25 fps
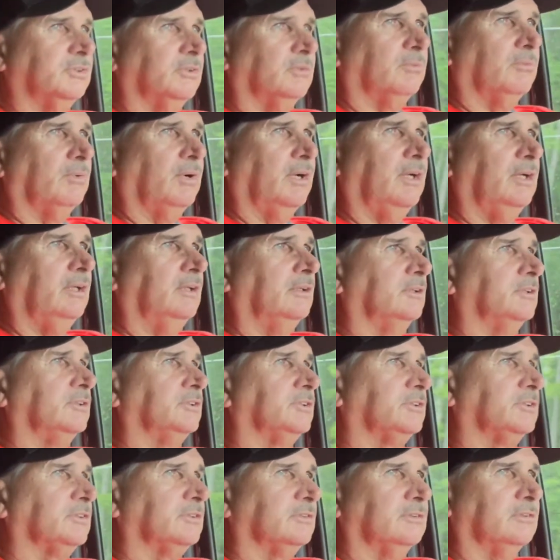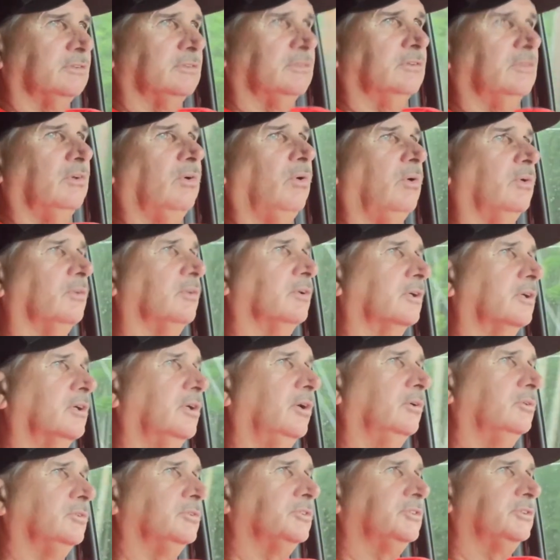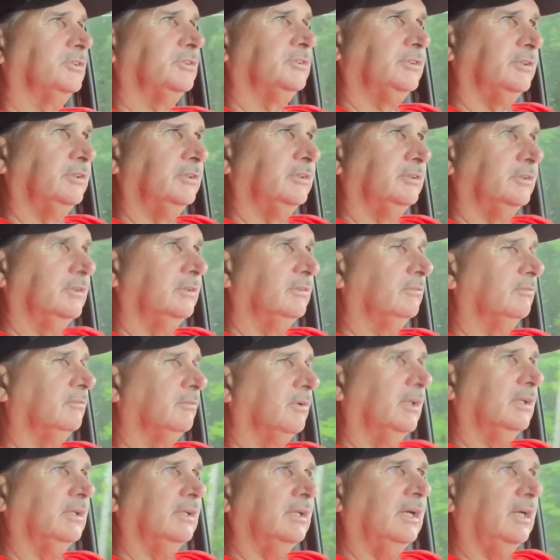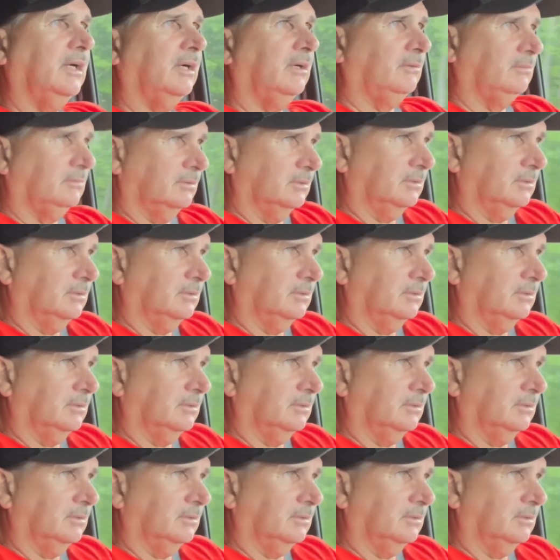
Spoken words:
the rain is on the coast right now,